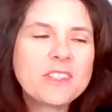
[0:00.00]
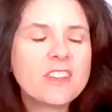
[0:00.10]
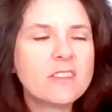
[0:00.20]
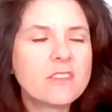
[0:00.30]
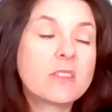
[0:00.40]
it's
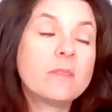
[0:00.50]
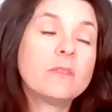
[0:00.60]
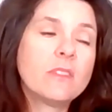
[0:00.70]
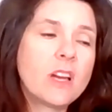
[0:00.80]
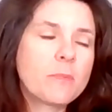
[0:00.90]

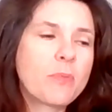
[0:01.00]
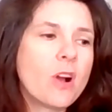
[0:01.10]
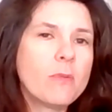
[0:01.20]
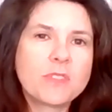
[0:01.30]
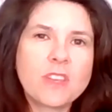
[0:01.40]
a lot of
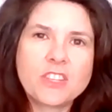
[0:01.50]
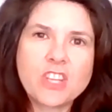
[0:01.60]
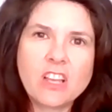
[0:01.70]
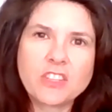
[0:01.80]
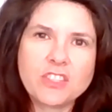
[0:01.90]
problems, a lot of
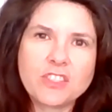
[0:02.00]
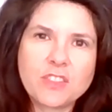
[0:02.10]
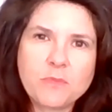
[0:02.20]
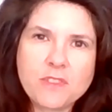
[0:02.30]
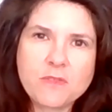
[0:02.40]
challenges that